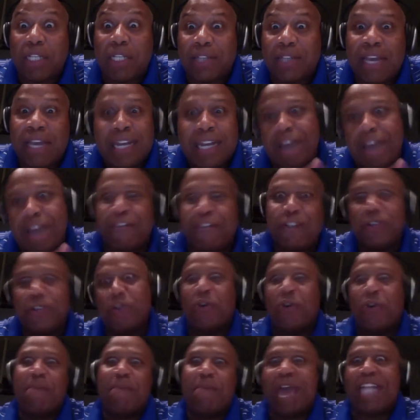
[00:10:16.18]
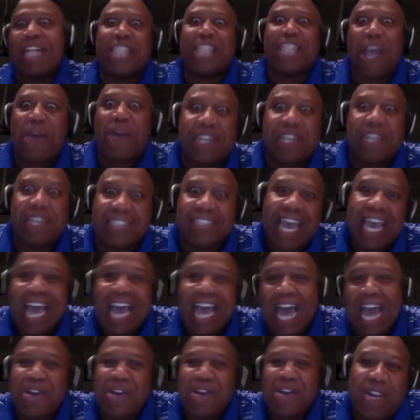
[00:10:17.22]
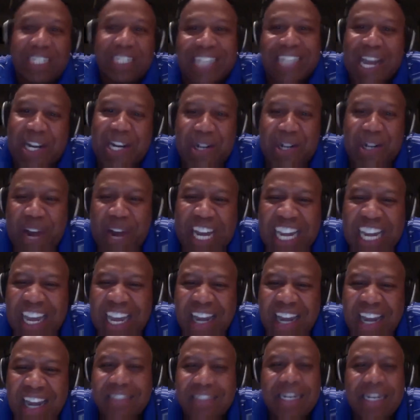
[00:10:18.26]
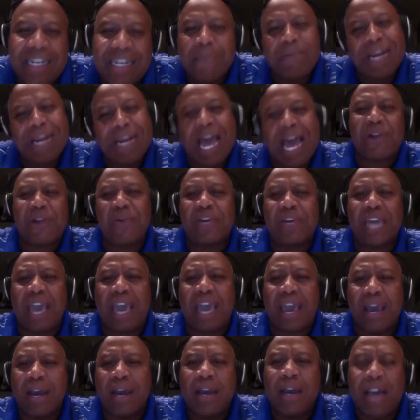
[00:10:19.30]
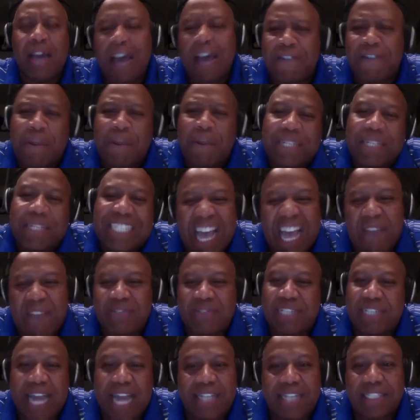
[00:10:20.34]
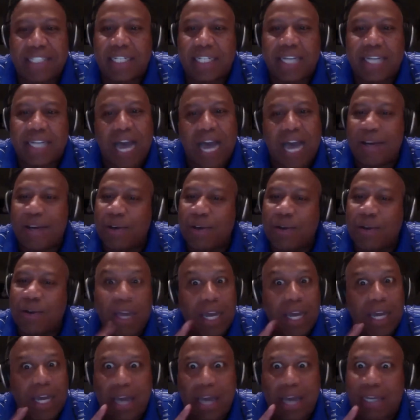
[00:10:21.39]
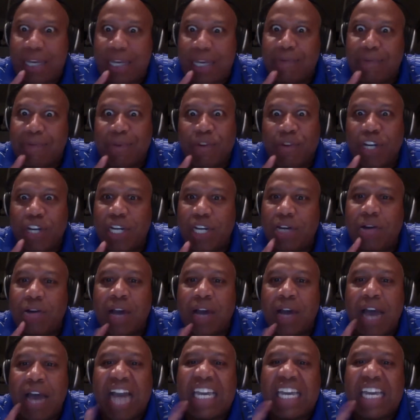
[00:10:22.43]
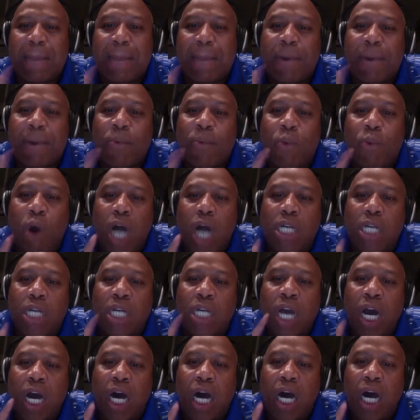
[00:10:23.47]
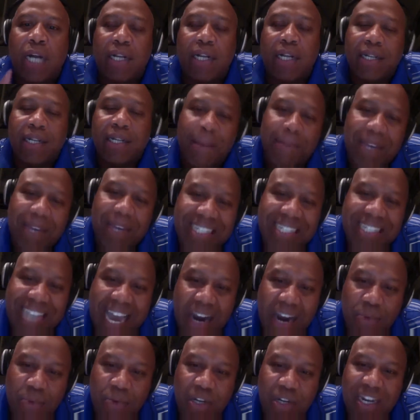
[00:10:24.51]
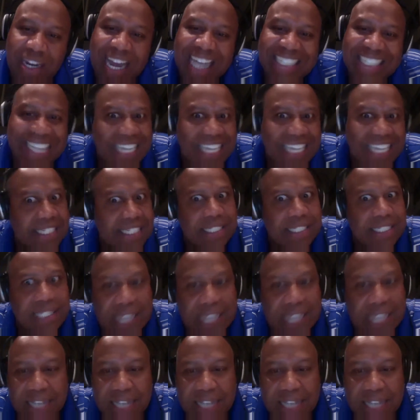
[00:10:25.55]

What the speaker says: Now, for you grammatarians, I know that's not correct English, but I don't care. I'm from the south side of Chicago, and I keep it real. I keep it 100 because I realize that success